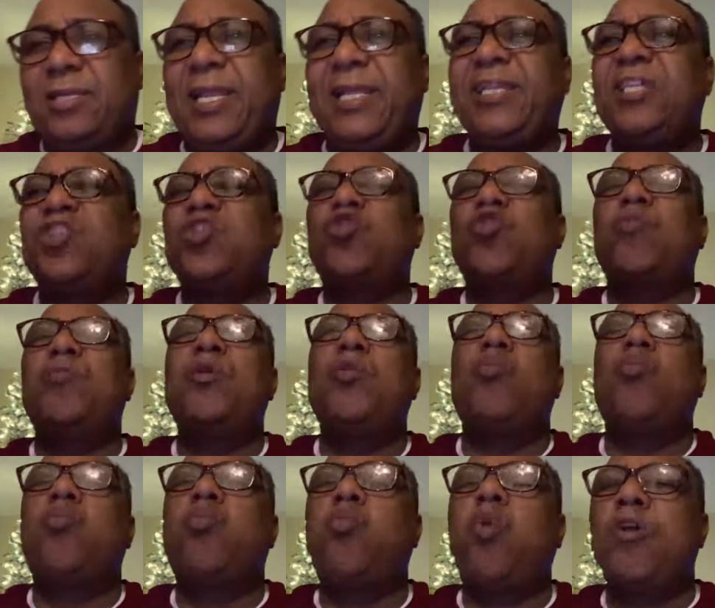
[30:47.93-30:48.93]
Let them show me
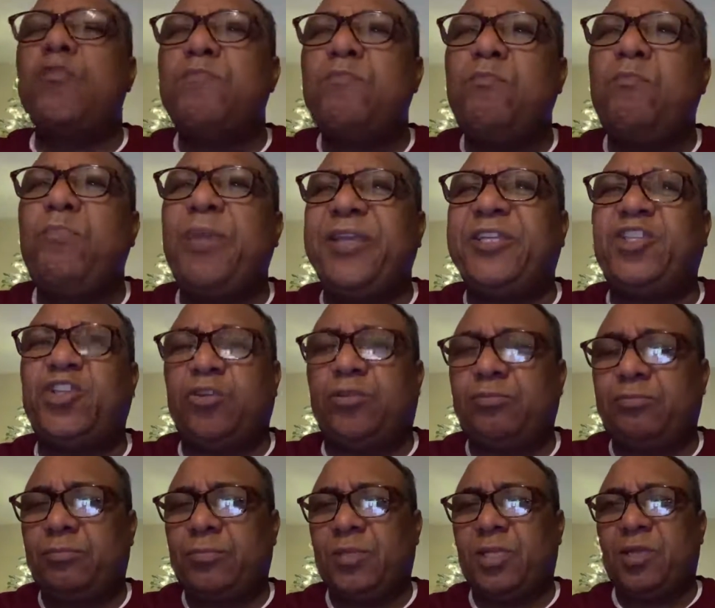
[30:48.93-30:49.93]
one picture.
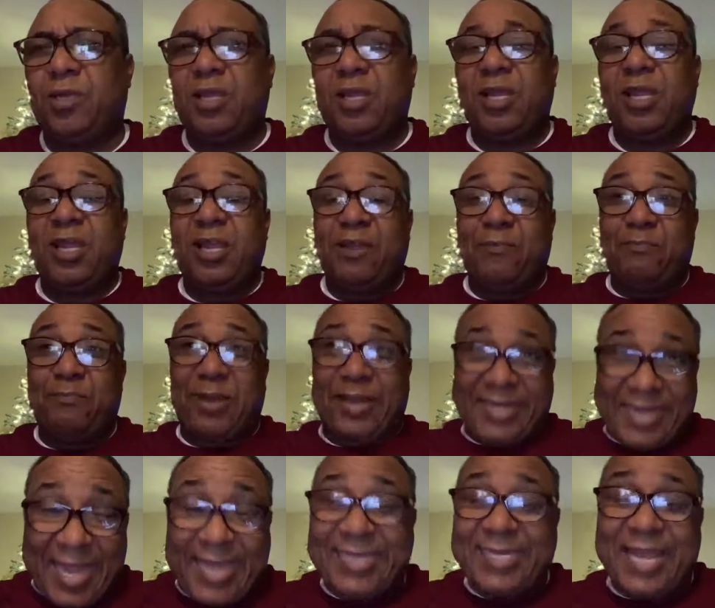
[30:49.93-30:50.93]
By
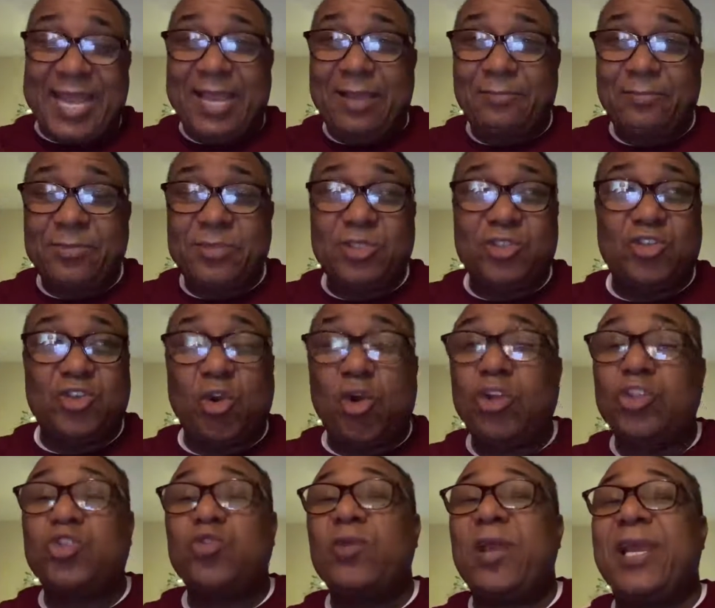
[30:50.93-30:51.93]
that time,
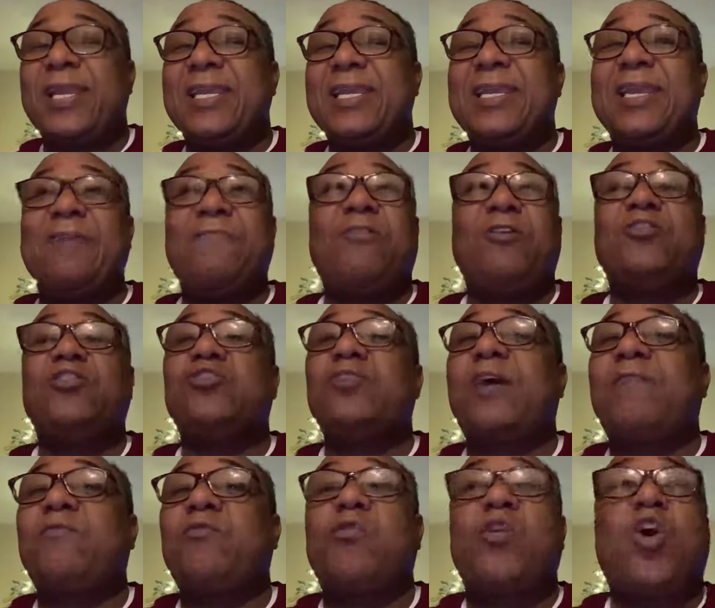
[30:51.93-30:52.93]
George Weah never
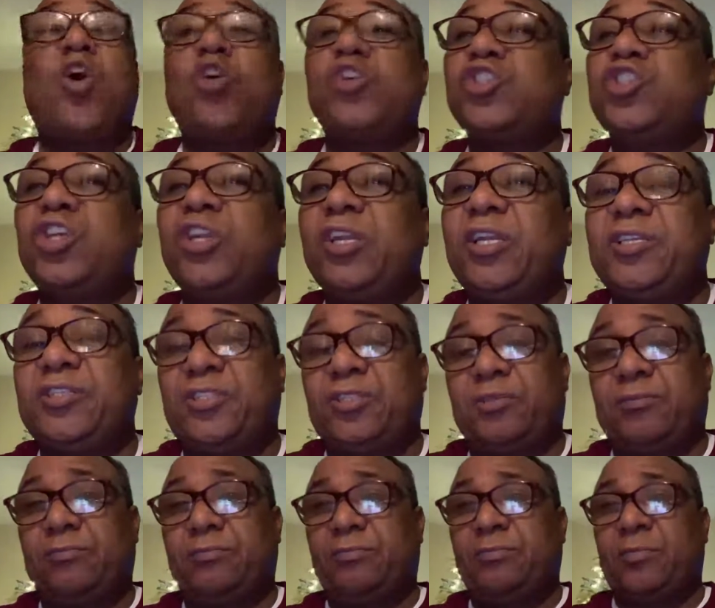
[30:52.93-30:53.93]
traveled with all
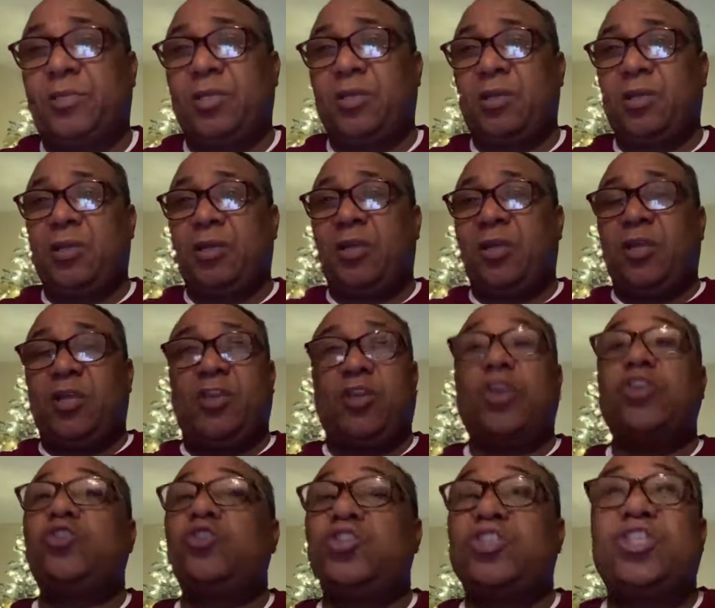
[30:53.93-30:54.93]
journalists. You
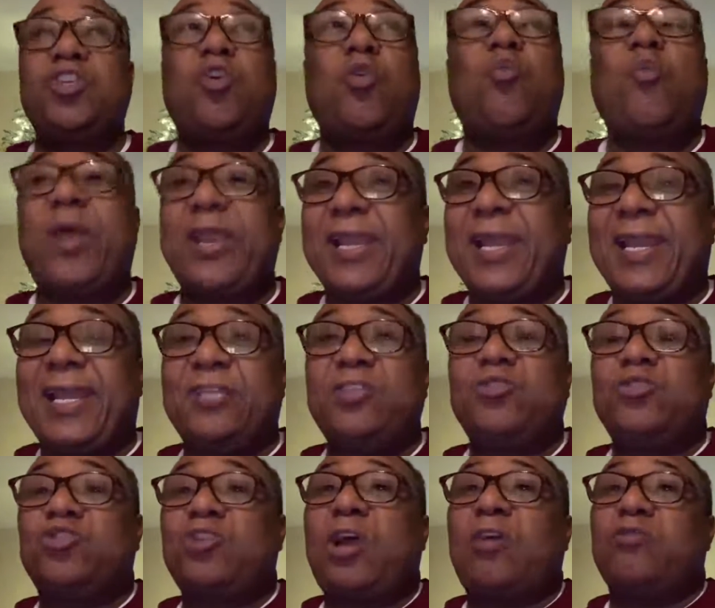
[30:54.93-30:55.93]
used to see a white guy that used
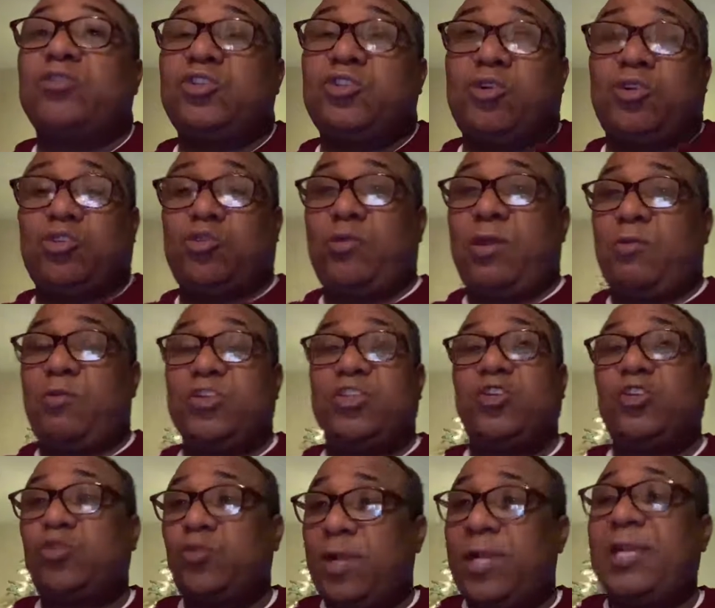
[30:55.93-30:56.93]
to travel with George Weah when
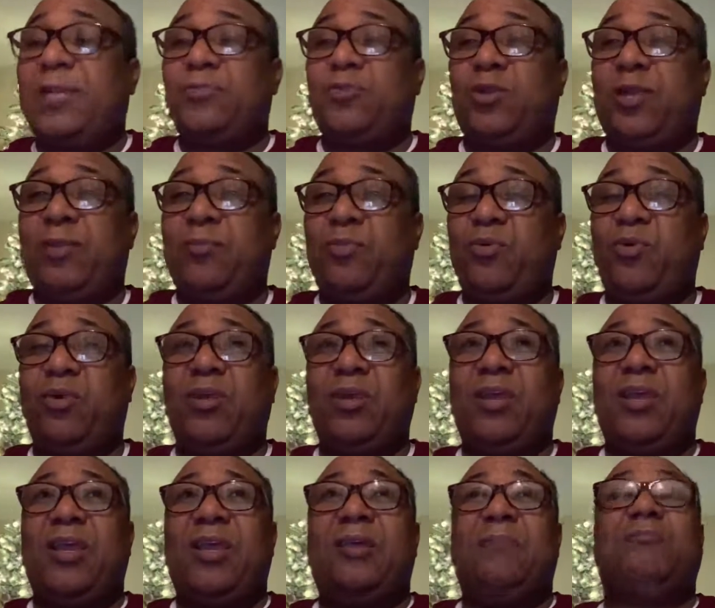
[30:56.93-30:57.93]
George Weah come to Liberia.
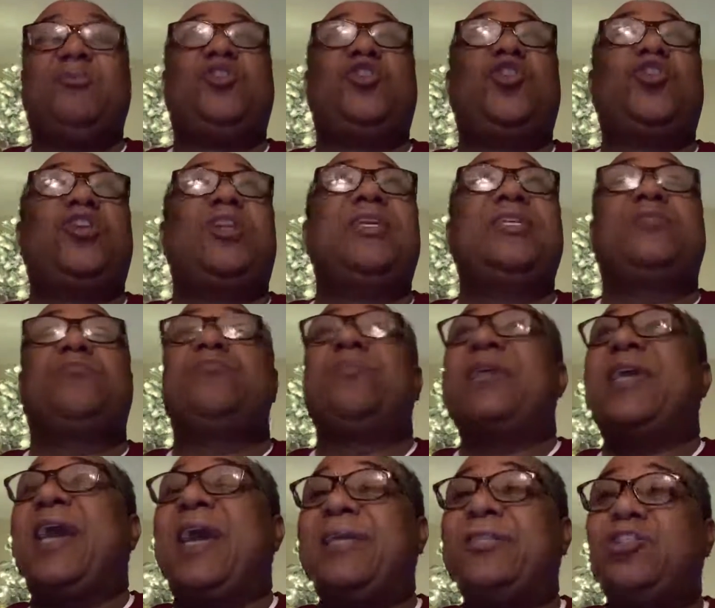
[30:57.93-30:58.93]
Journalists
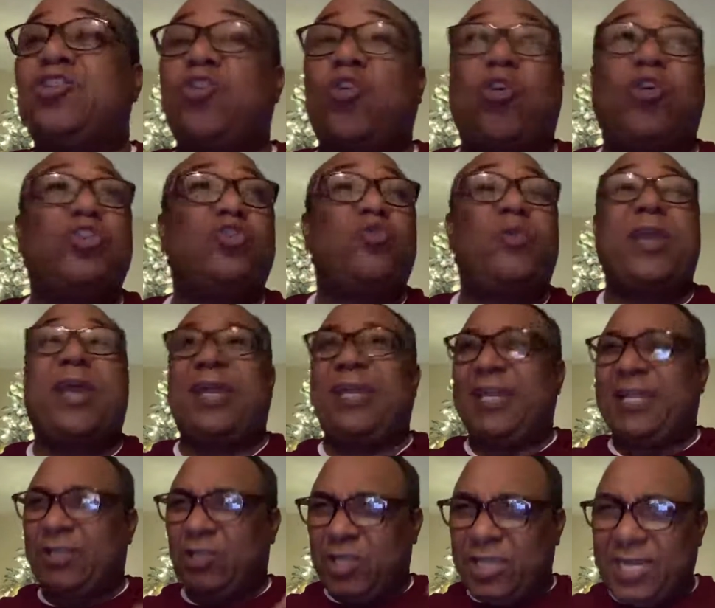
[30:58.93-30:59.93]
behind George Weah
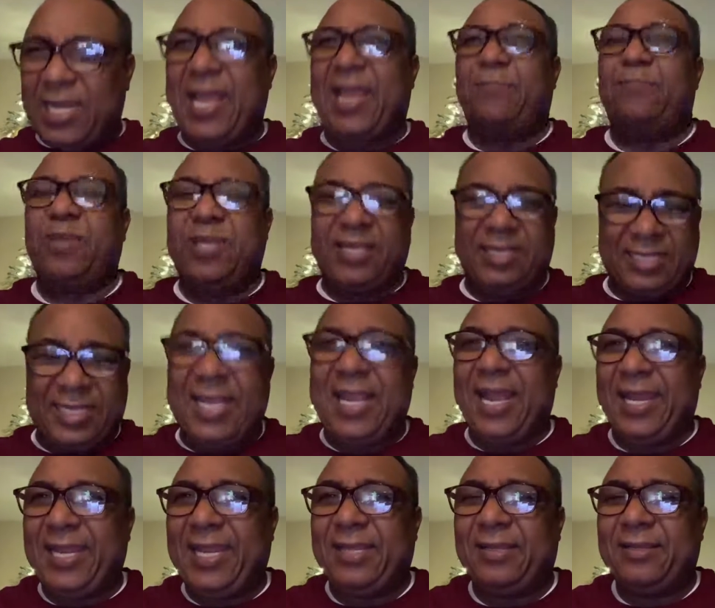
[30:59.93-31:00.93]
in
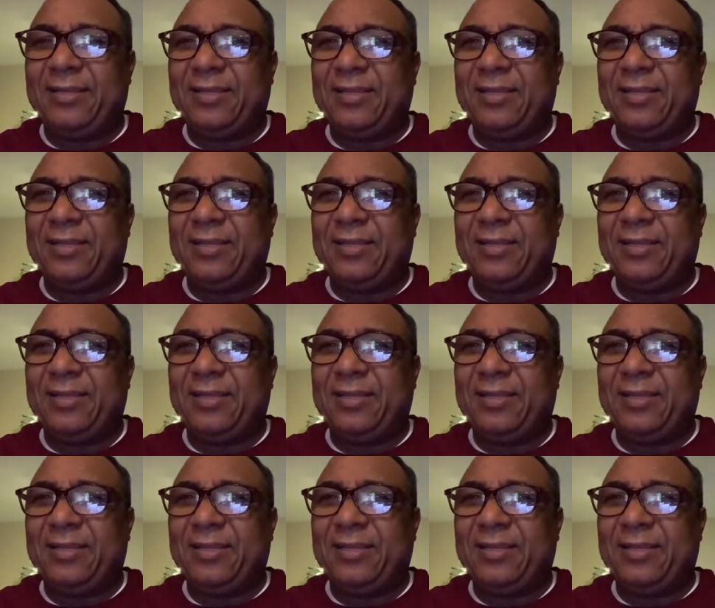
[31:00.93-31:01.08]
Ghana.